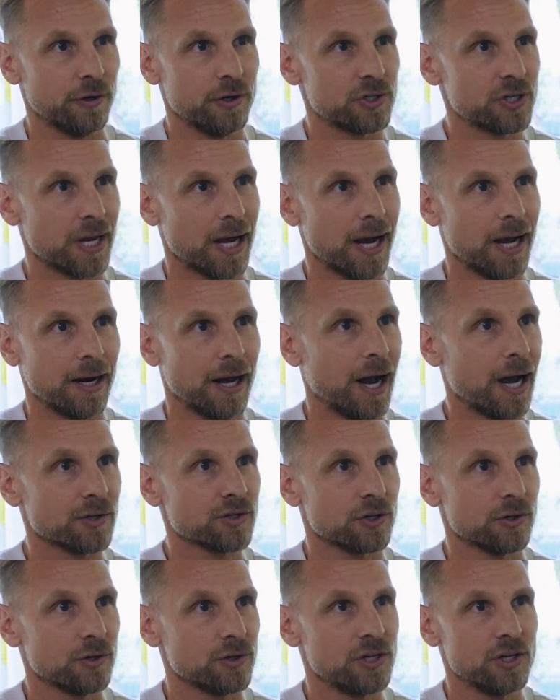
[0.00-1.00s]
He's got
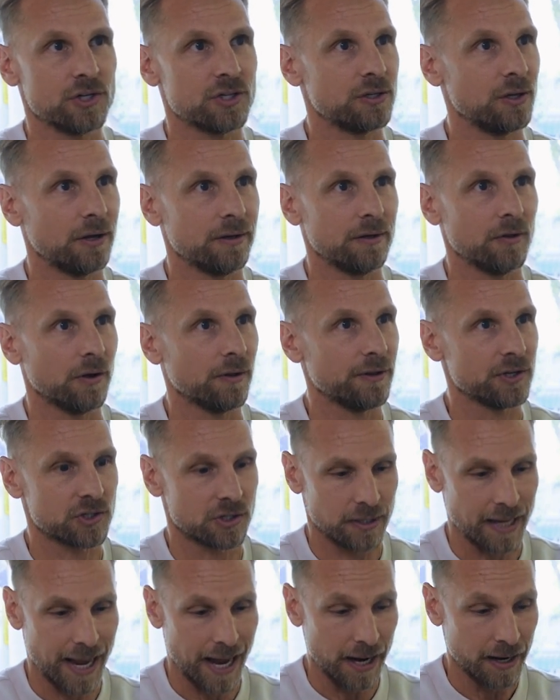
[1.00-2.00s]
Oscars. He's done all this
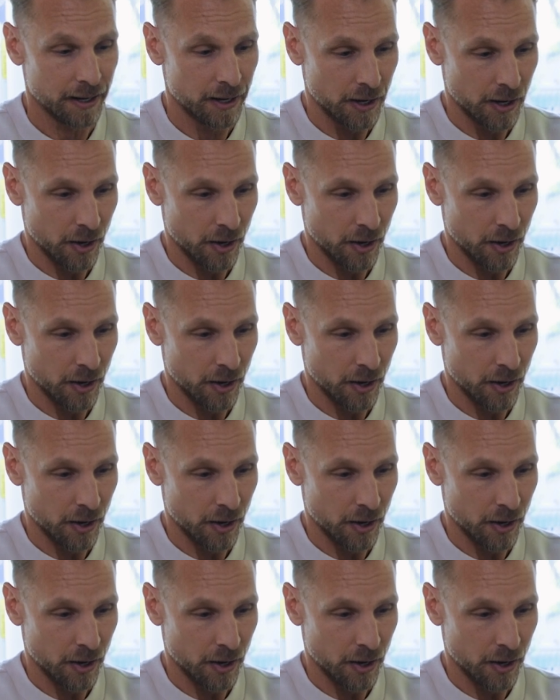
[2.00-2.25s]
and that.